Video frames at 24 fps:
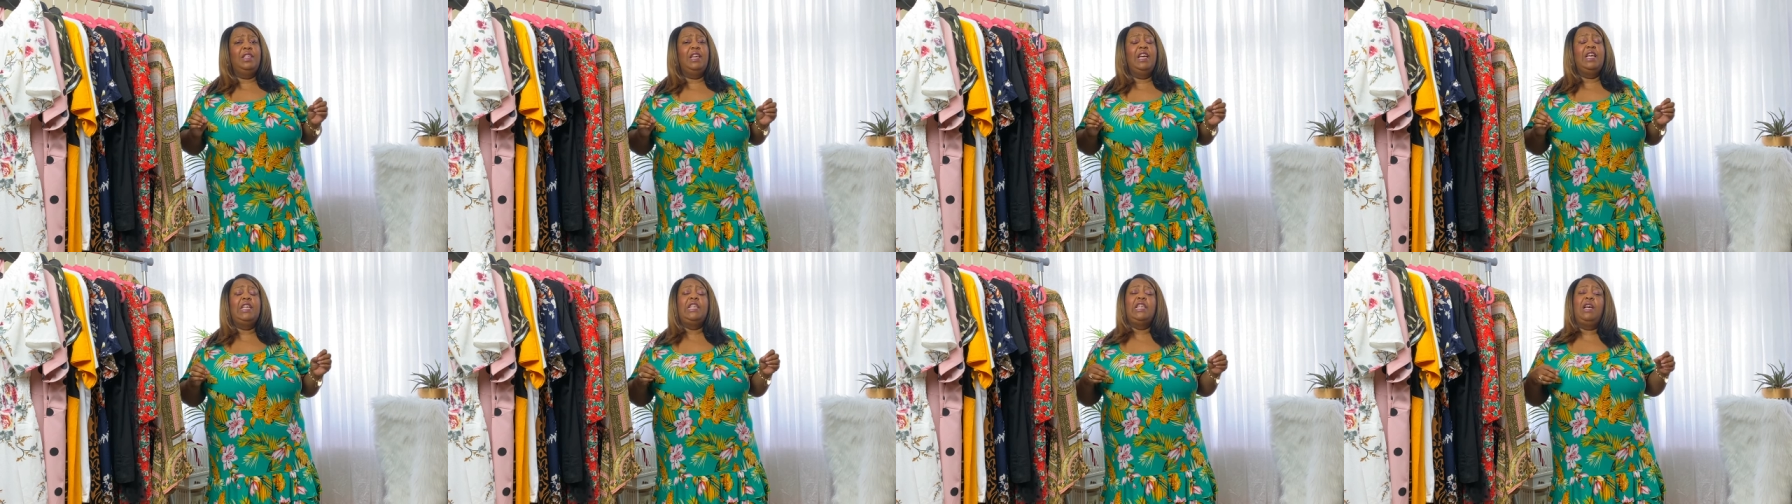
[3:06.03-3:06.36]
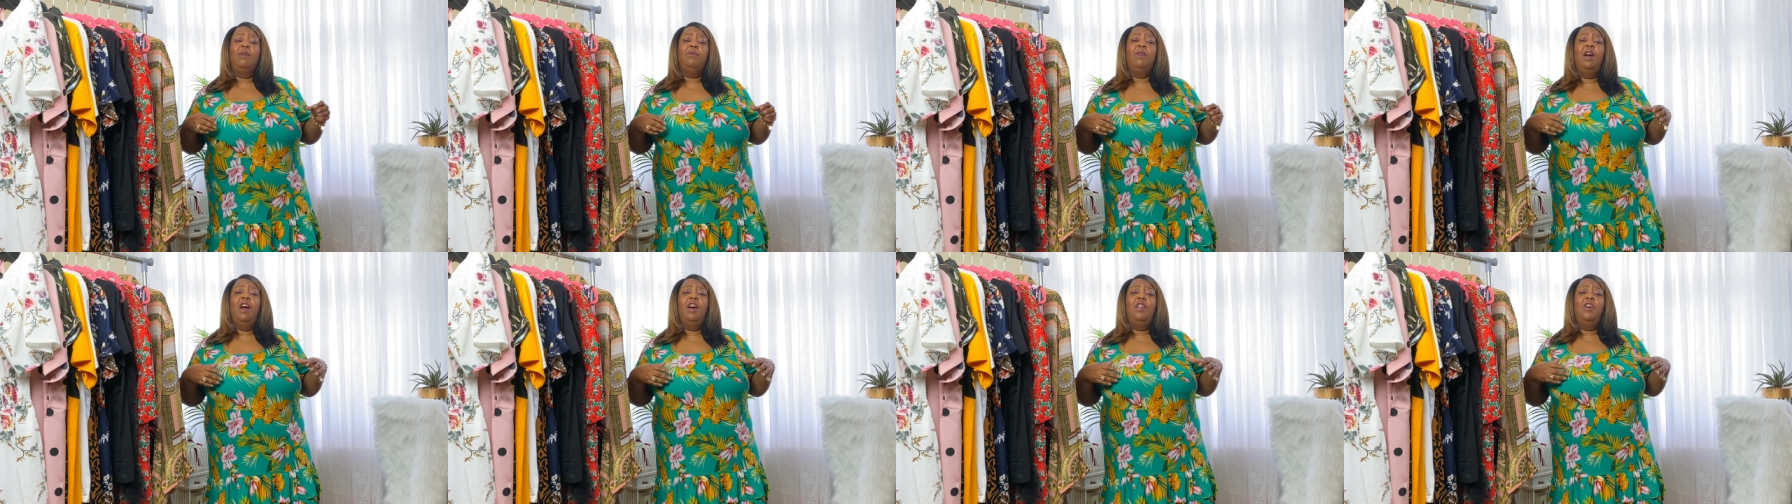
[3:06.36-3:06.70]
get
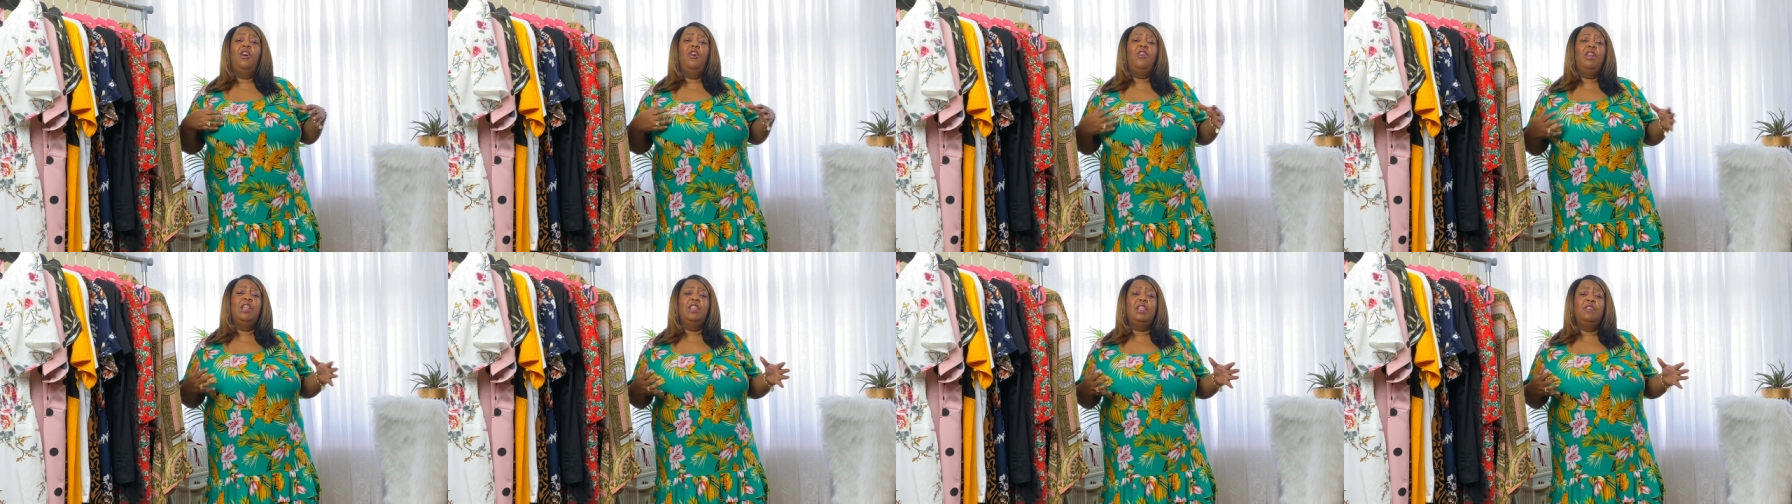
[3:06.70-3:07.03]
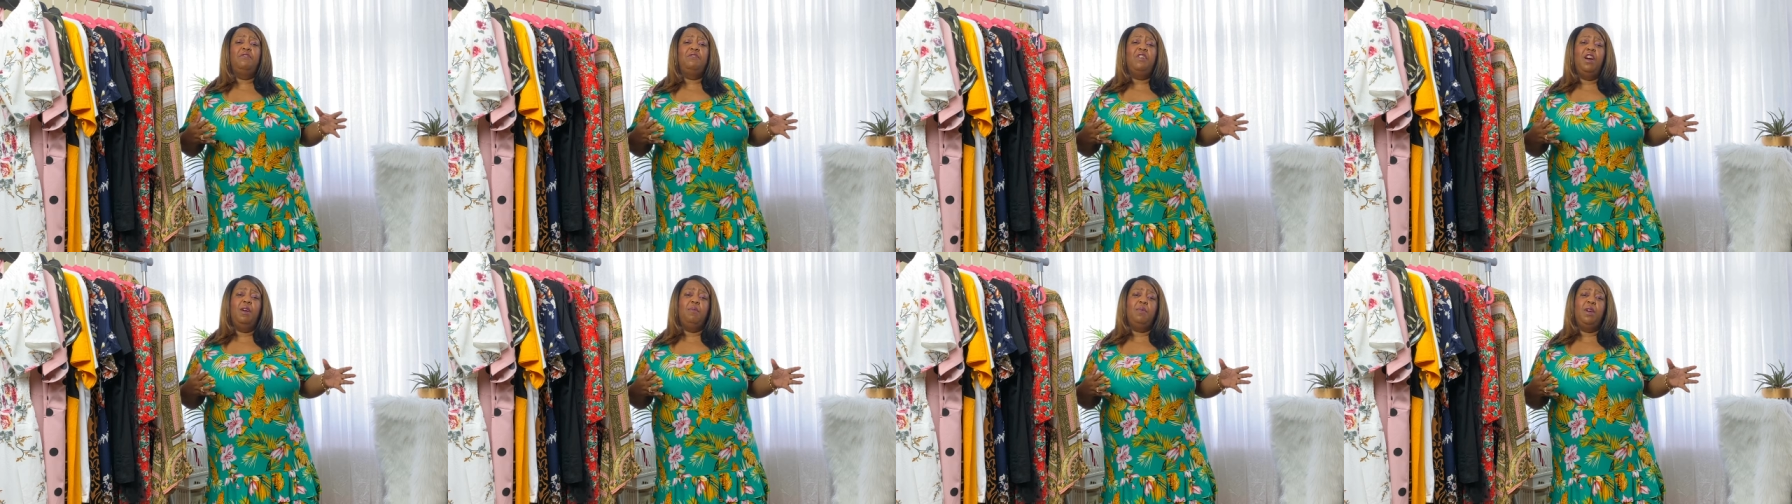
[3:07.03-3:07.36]
some kind of holiday
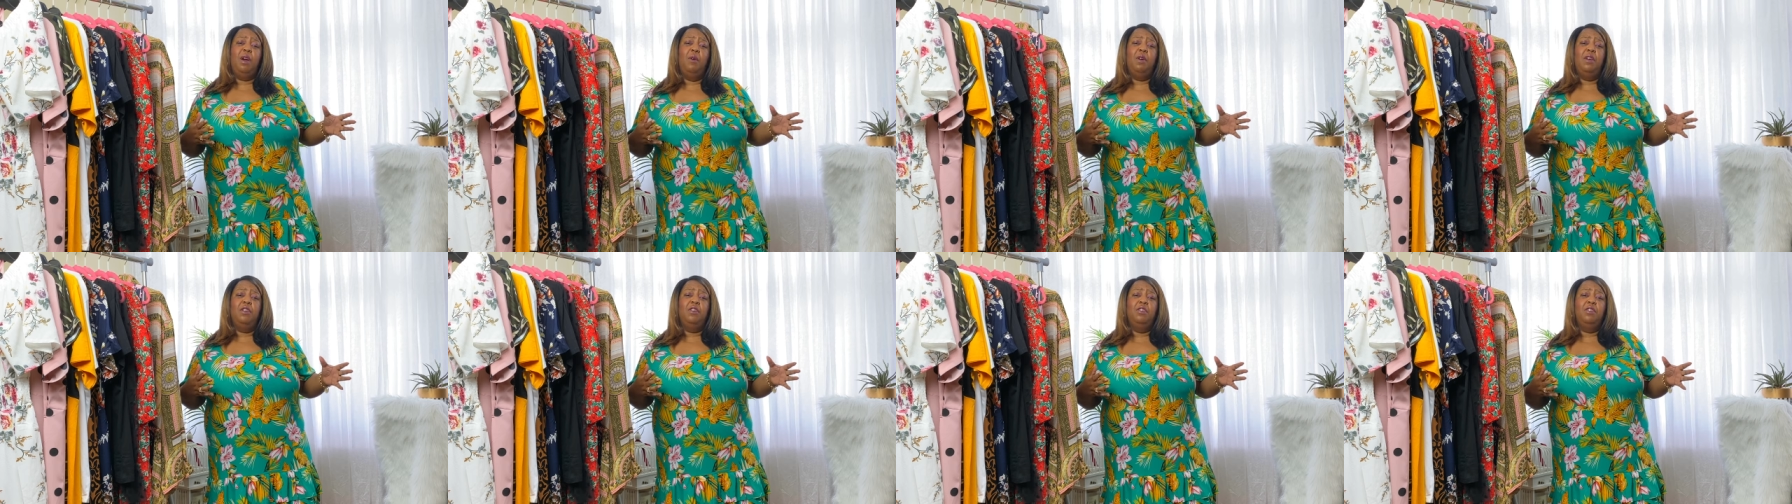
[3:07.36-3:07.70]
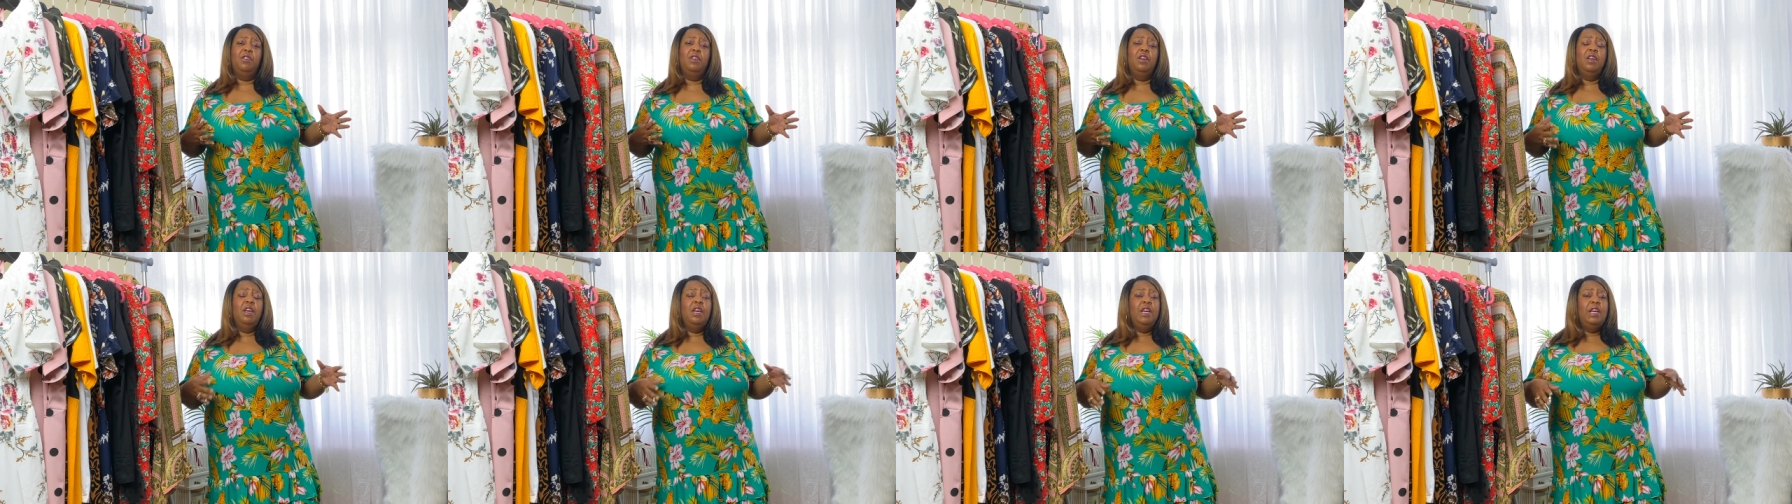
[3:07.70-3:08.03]
vibe going
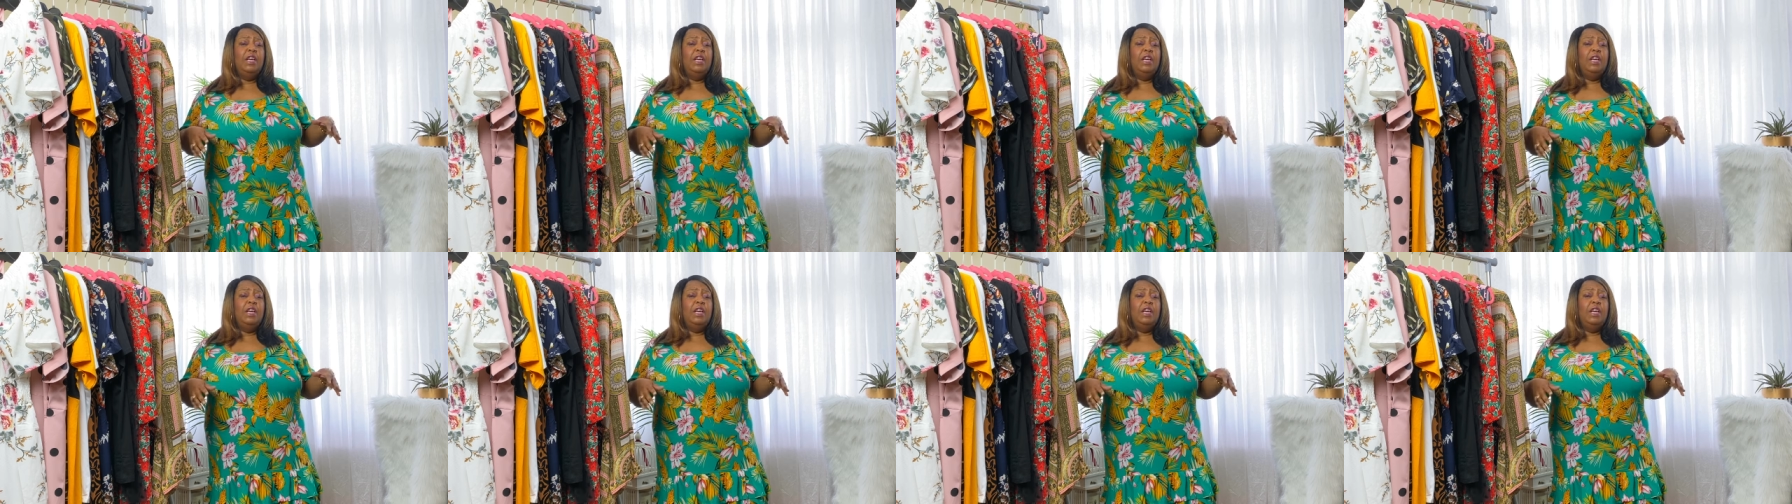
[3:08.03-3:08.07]
on.